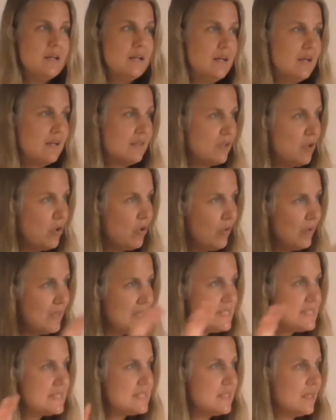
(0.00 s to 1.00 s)
like the
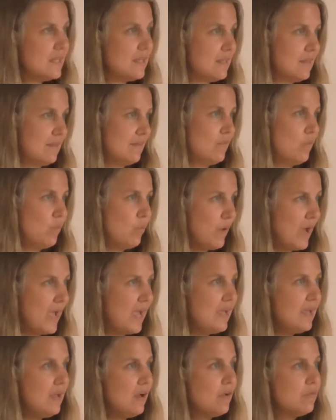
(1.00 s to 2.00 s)
holistic
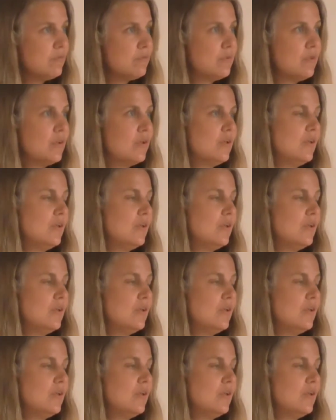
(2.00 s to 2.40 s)
way of